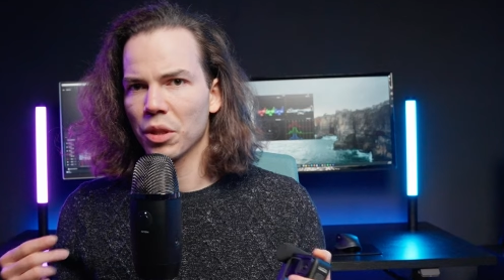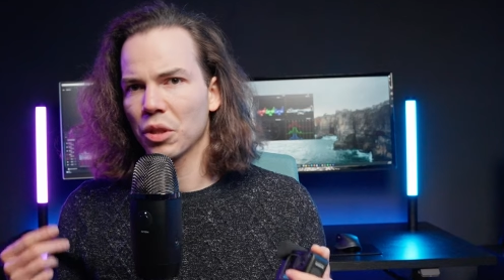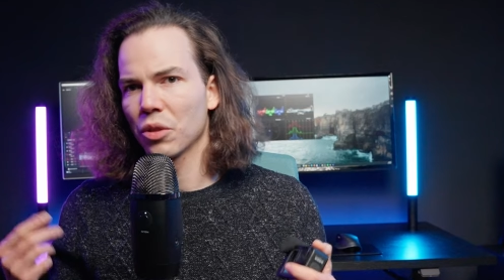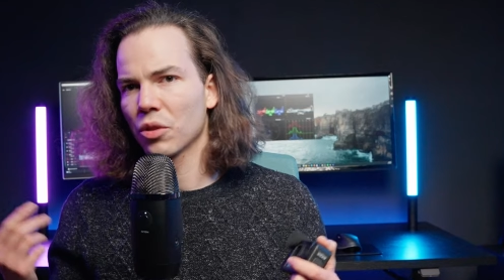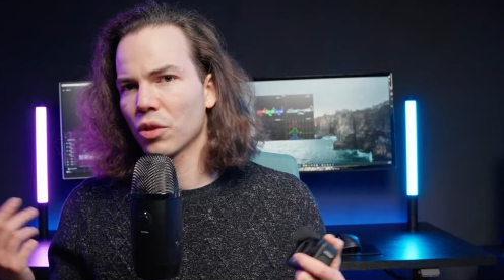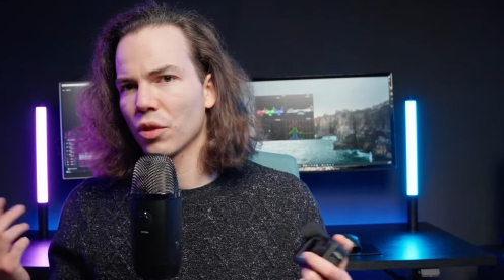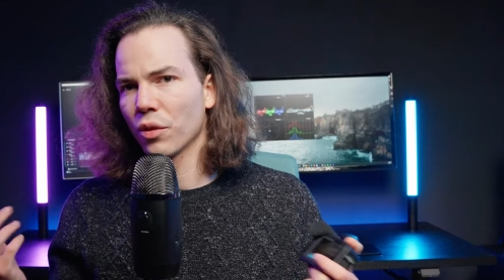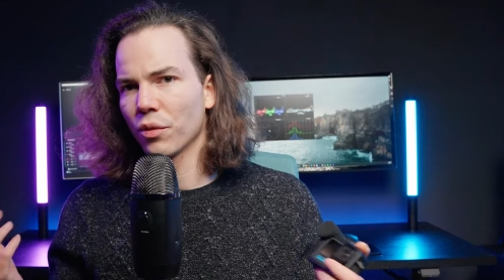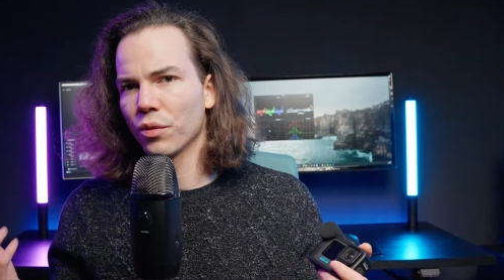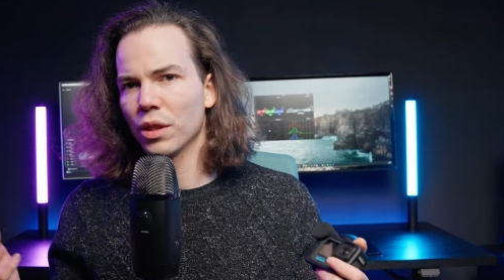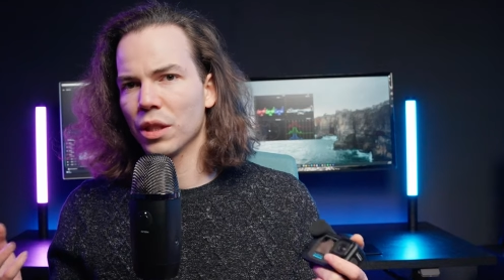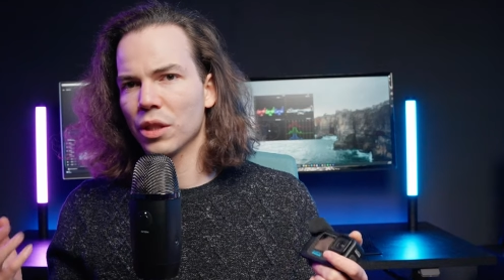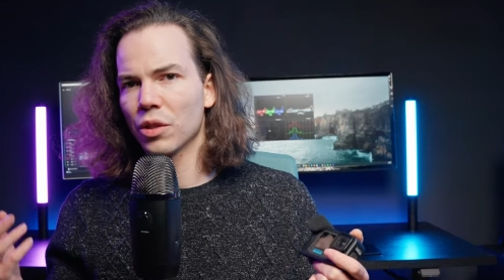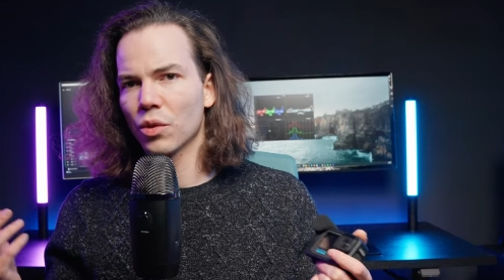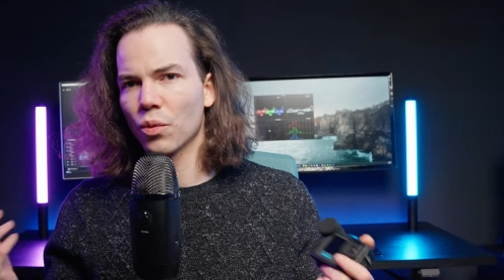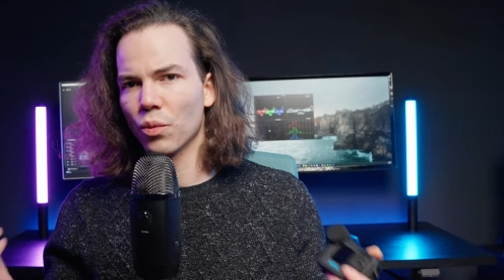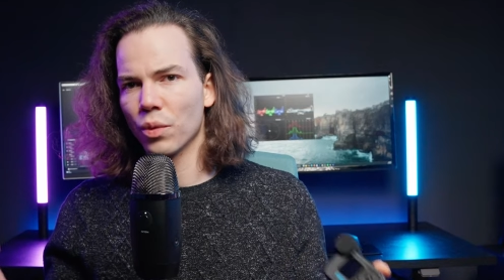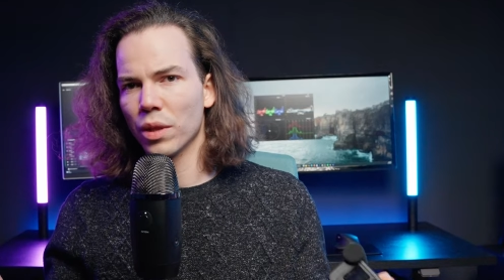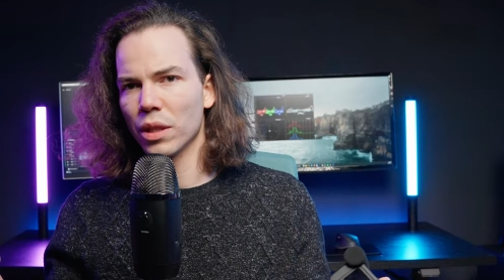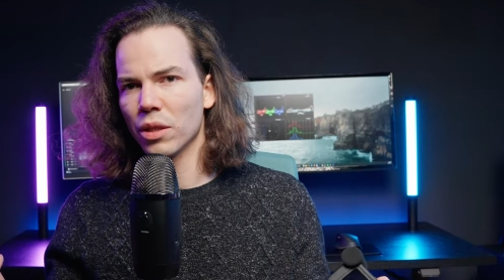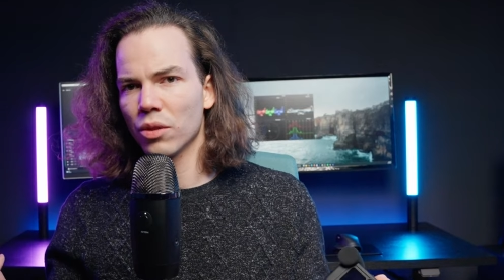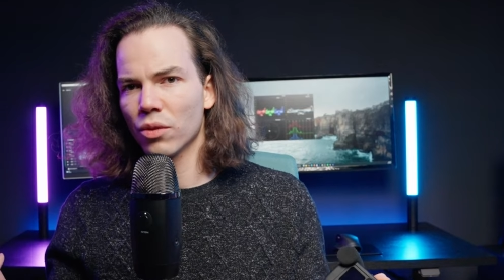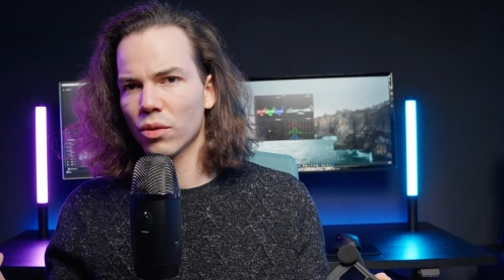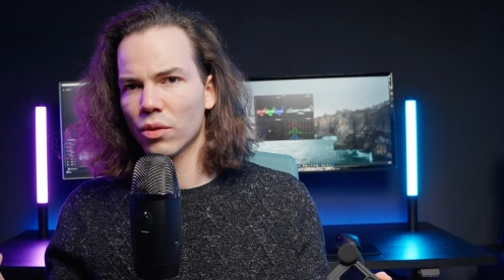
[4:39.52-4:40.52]
because of these
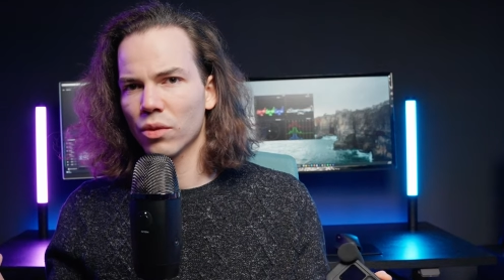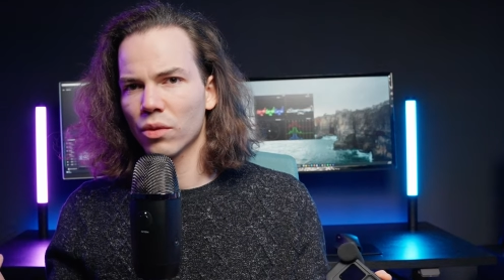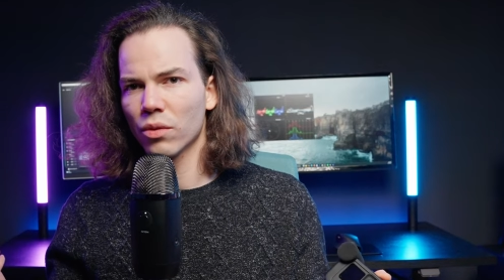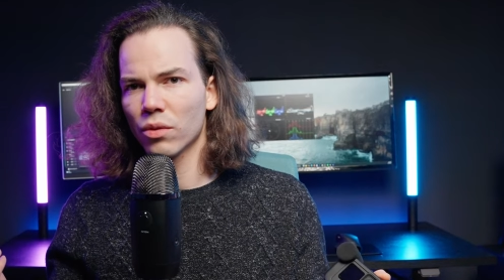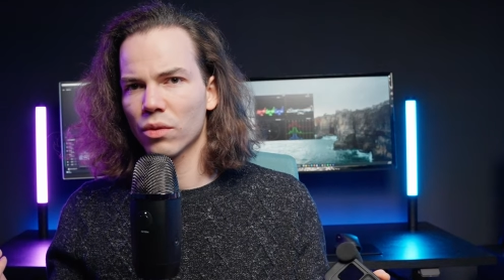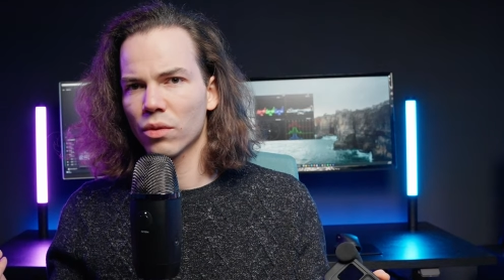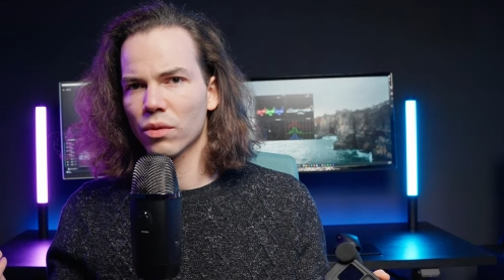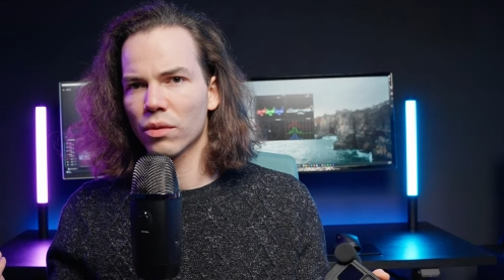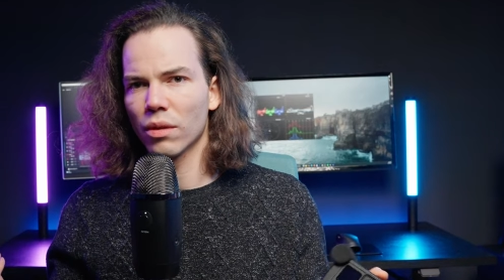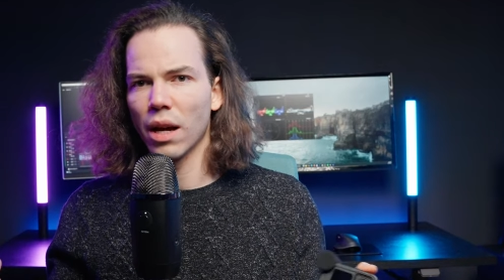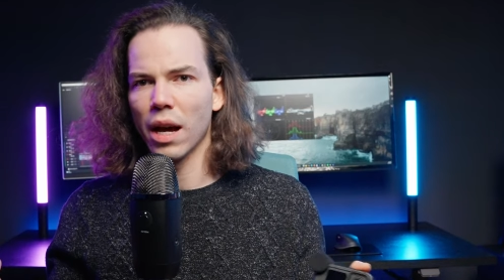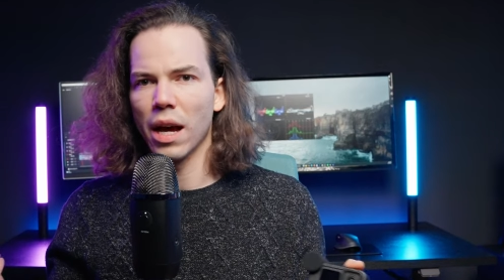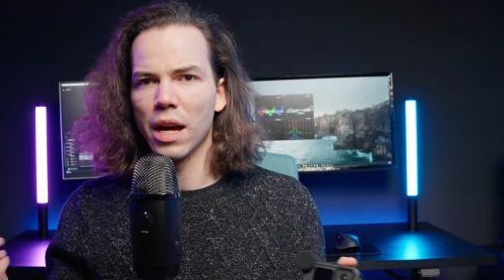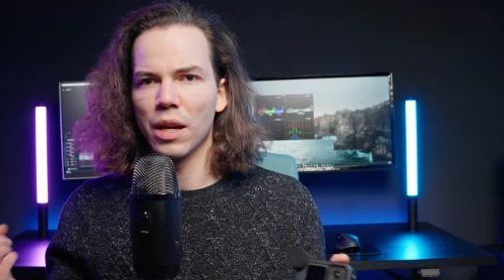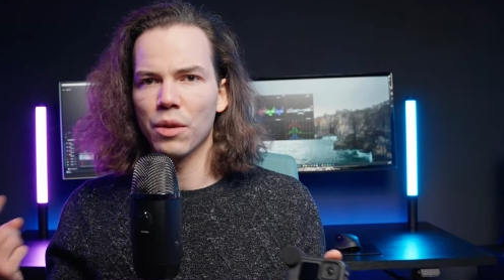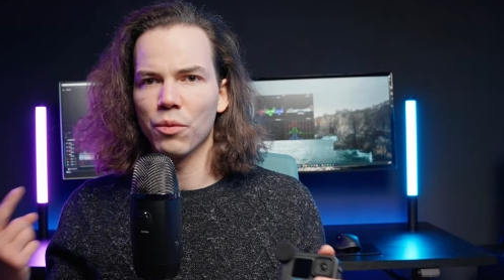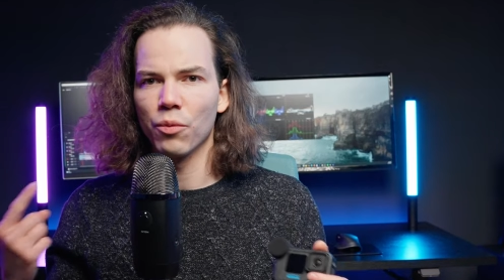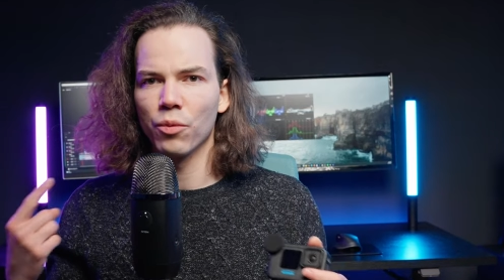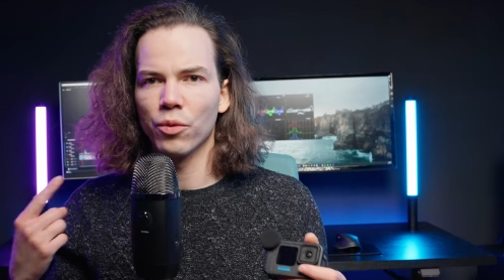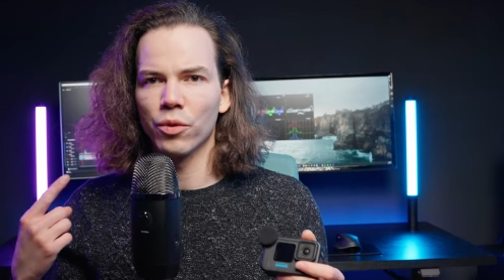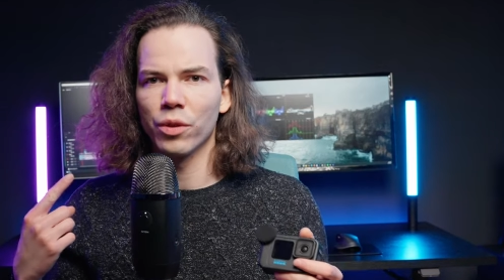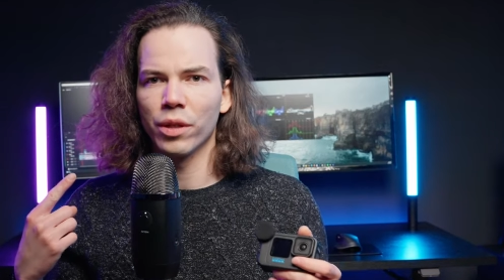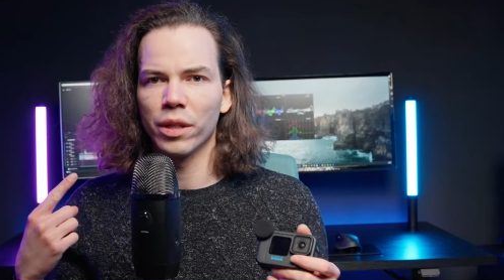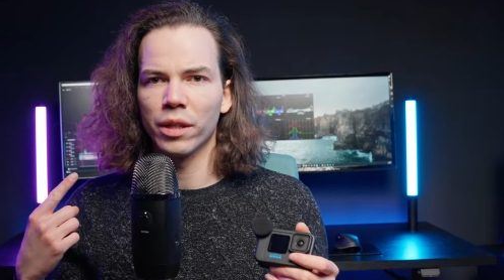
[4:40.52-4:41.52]
reasons I
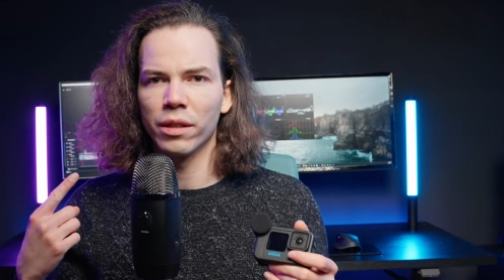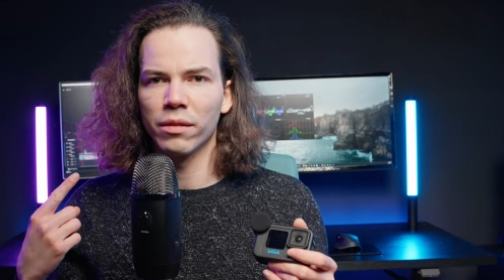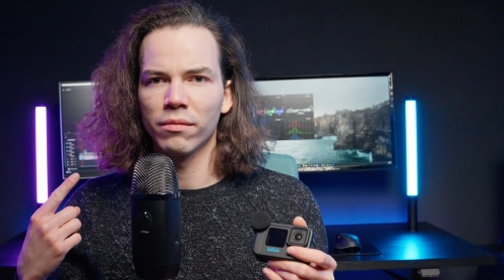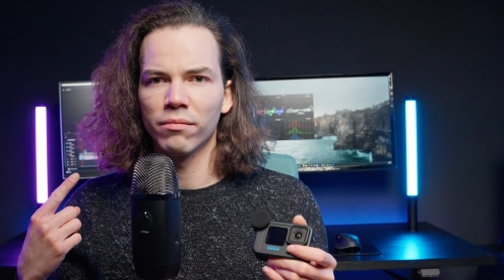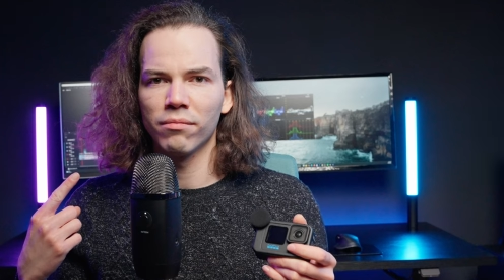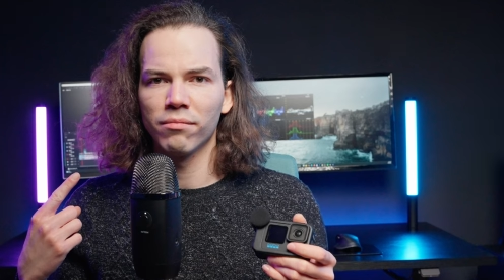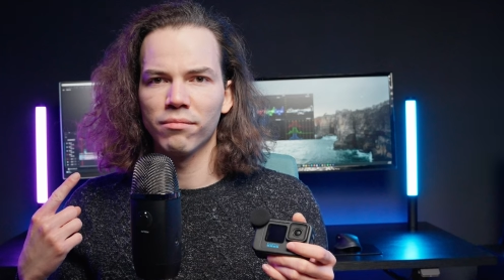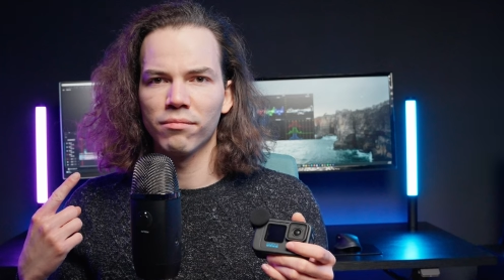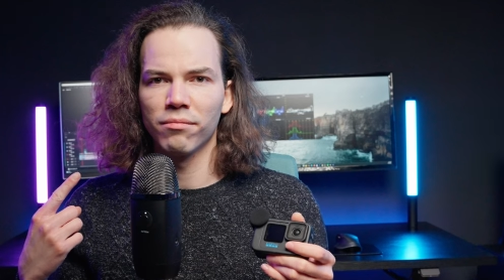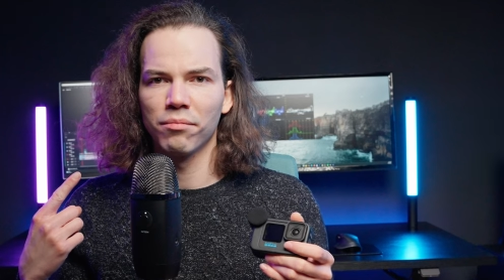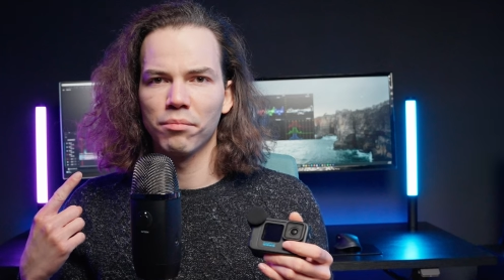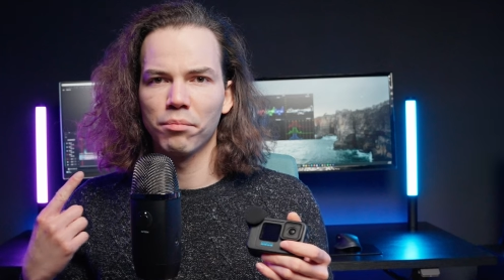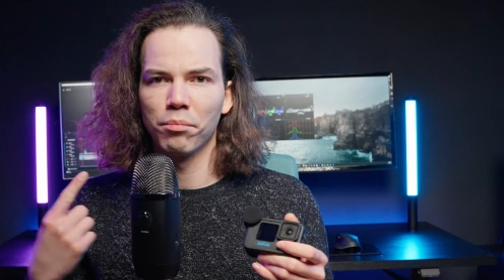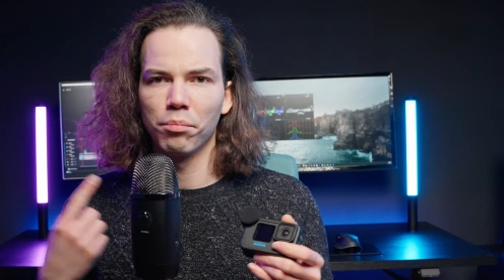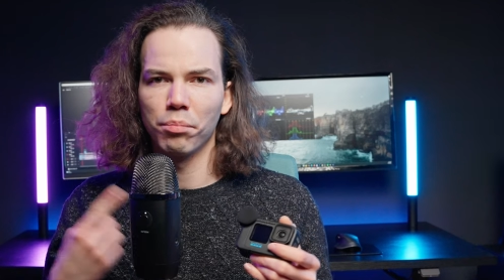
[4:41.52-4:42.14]
wouldn't